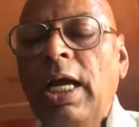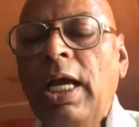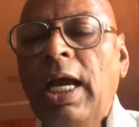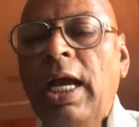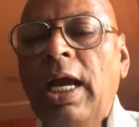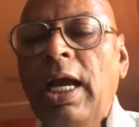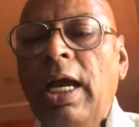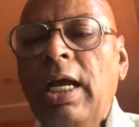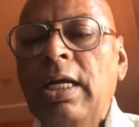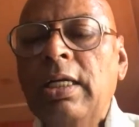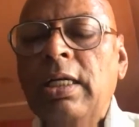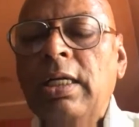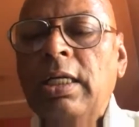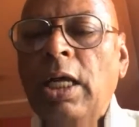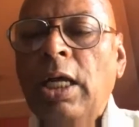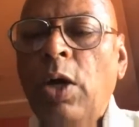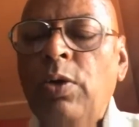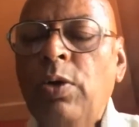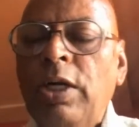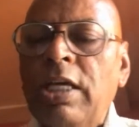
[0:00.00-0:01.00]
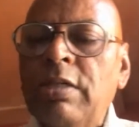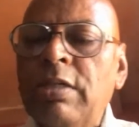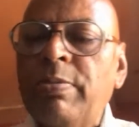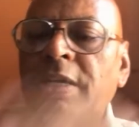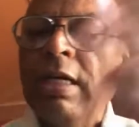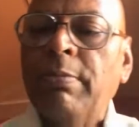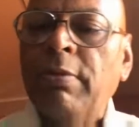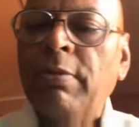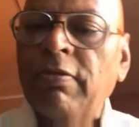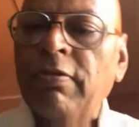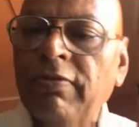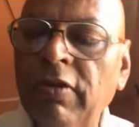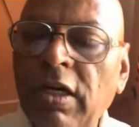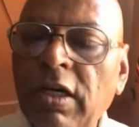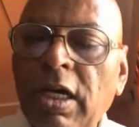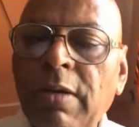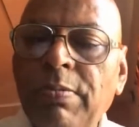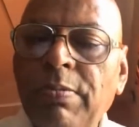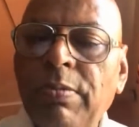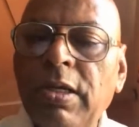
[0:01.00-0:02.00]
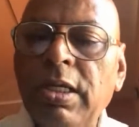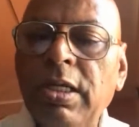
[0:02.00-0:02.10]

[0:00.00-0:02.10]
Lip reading: and a noun has become a verb?